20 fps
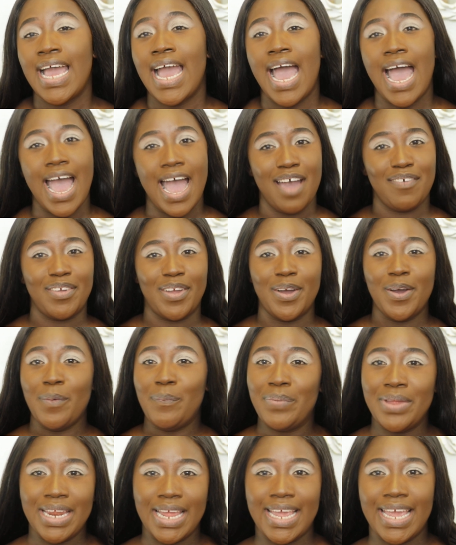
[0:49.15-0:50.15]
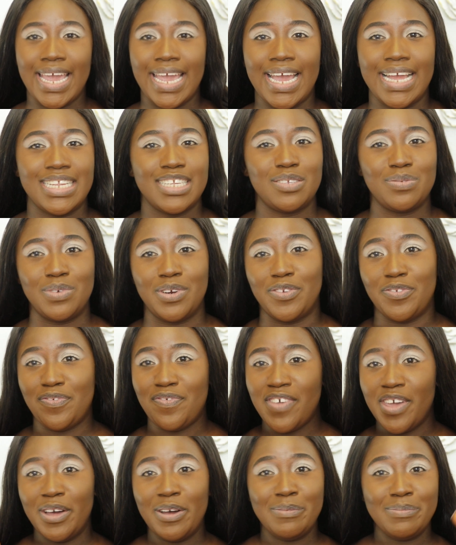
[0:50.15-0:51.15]
I haven't opened it yet. I just want to
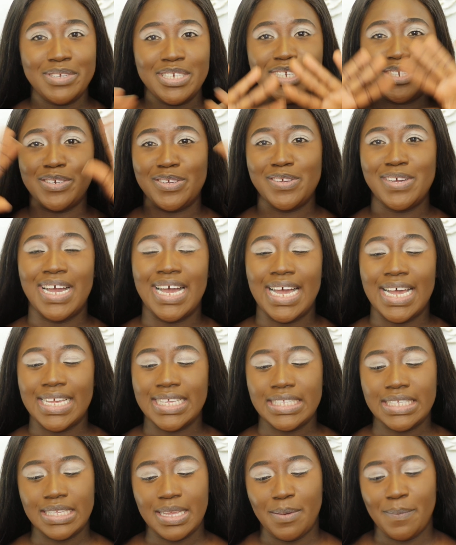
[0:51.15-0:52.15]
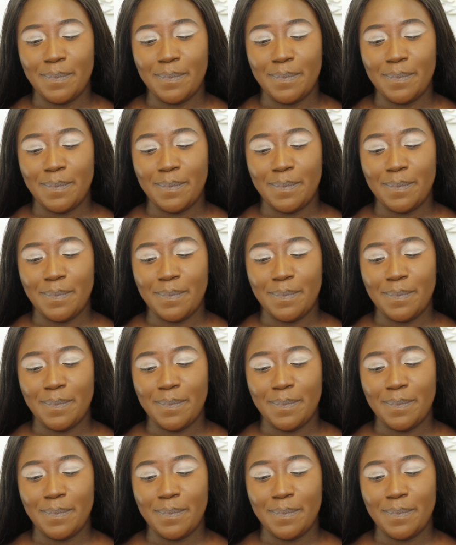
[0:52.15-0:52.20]
film and show you guys.